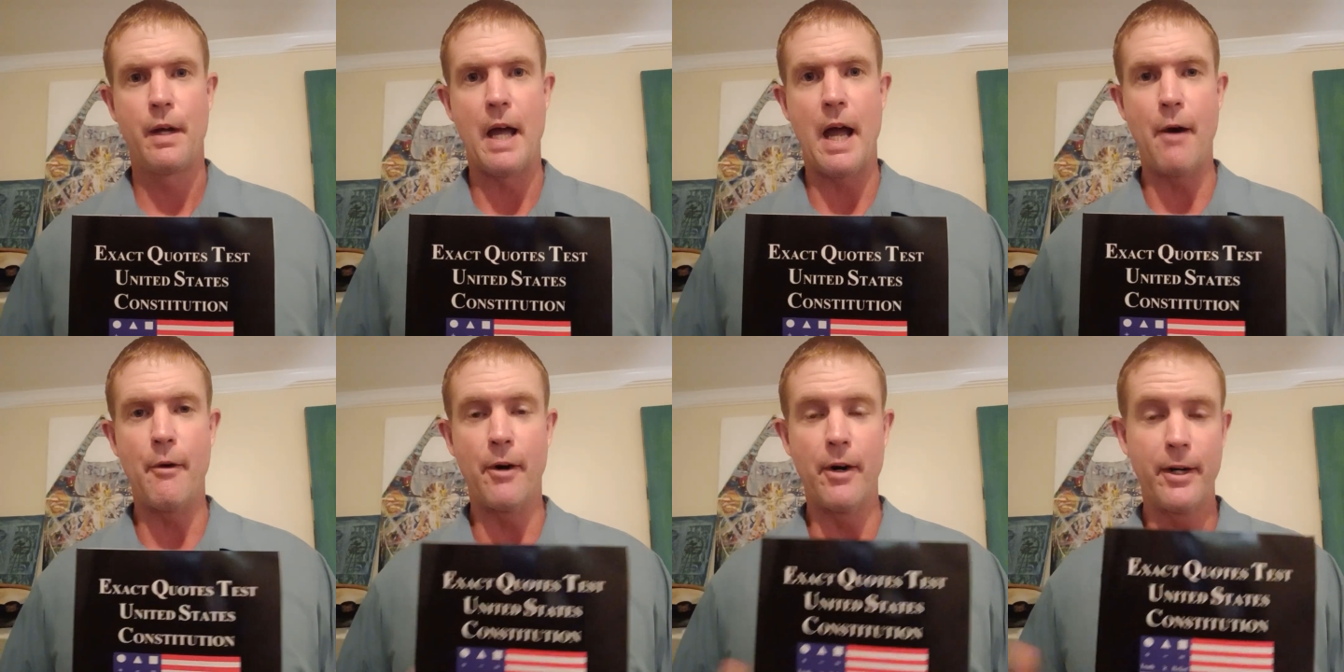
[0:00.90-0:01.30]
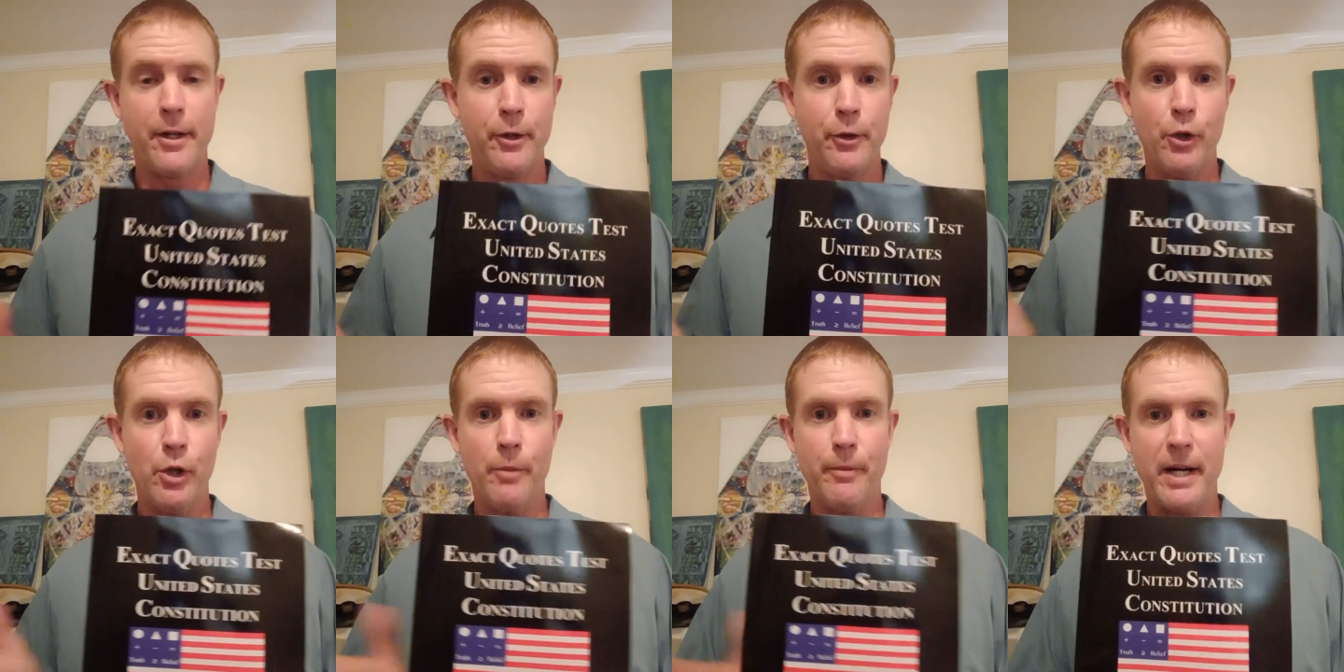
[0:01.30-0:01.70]
How are
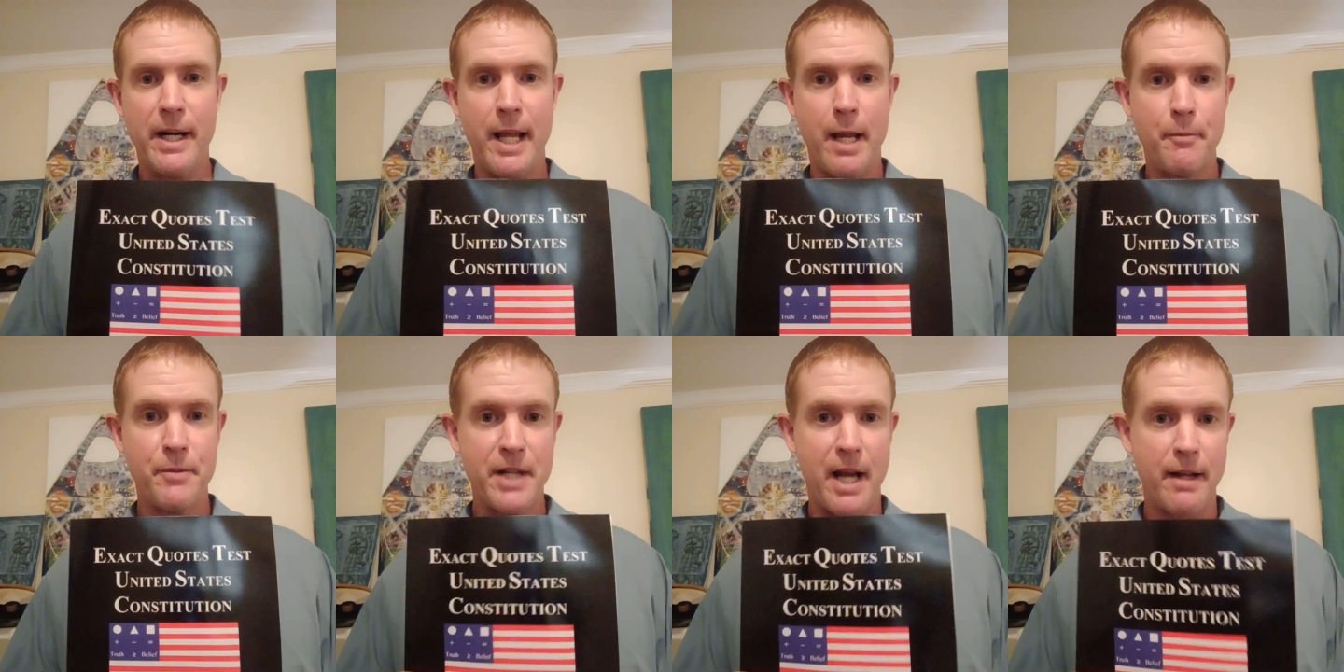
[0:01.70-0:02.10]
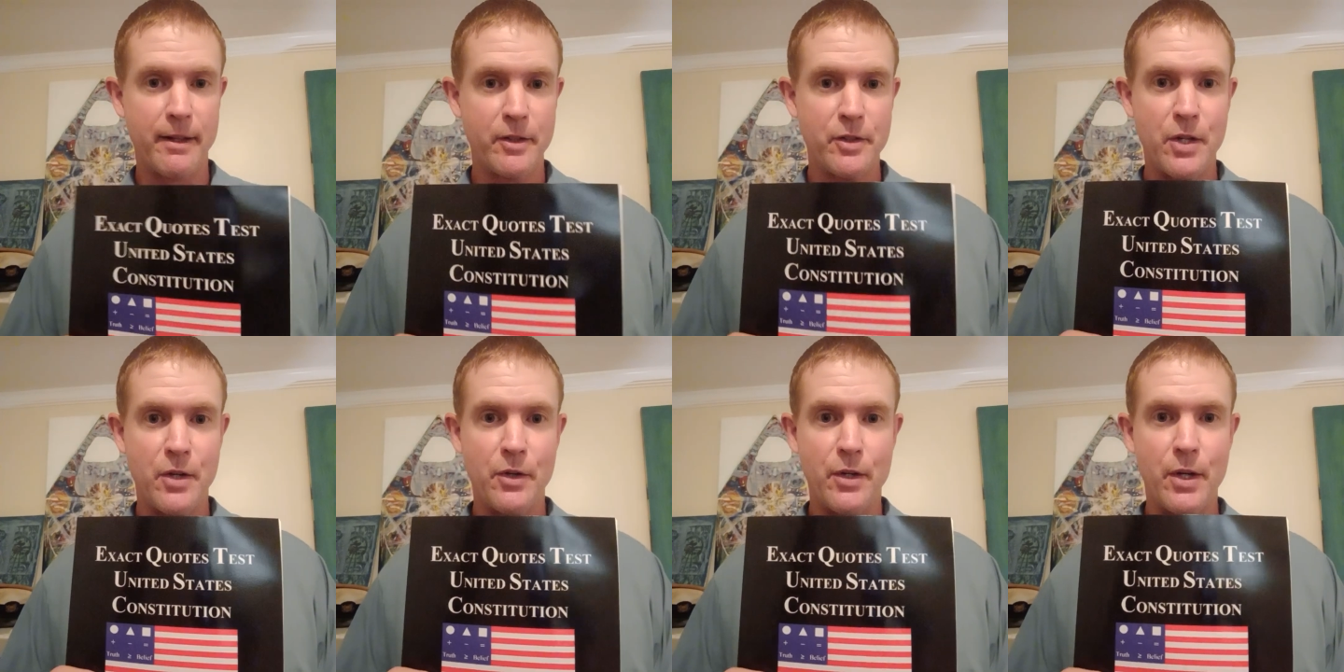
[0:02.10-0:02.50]
you doing? My name is
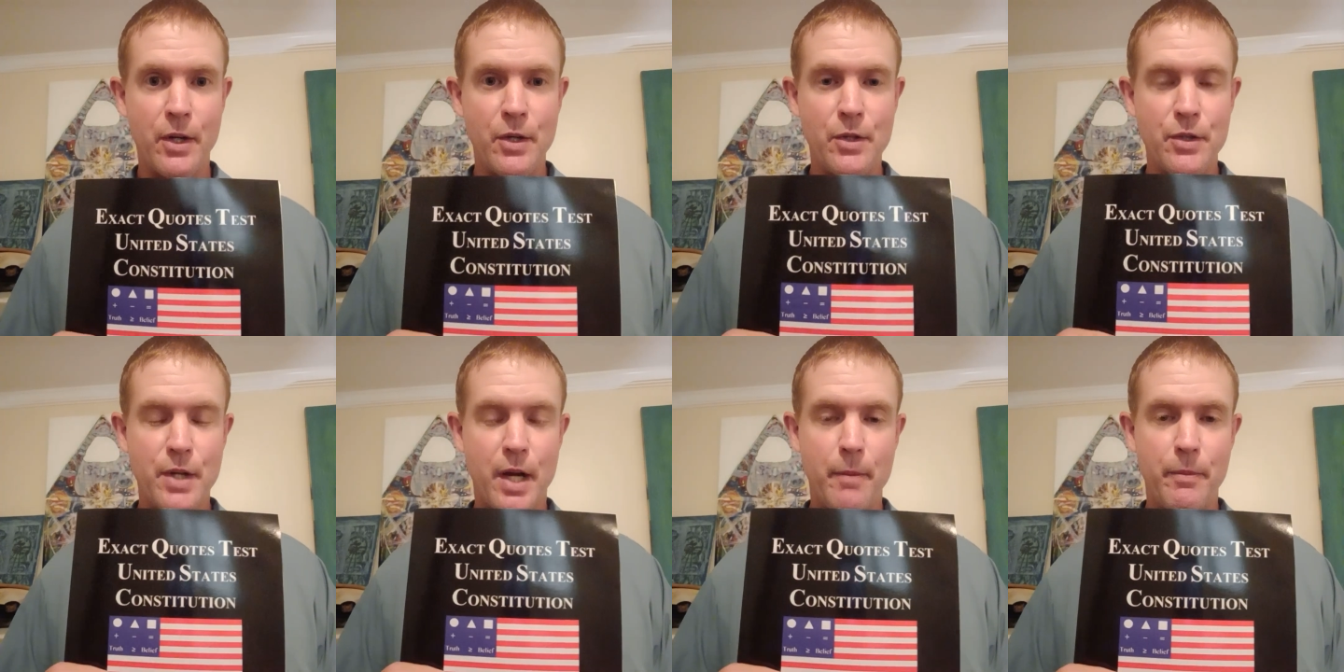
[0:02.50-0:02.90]
Alexander Higgins.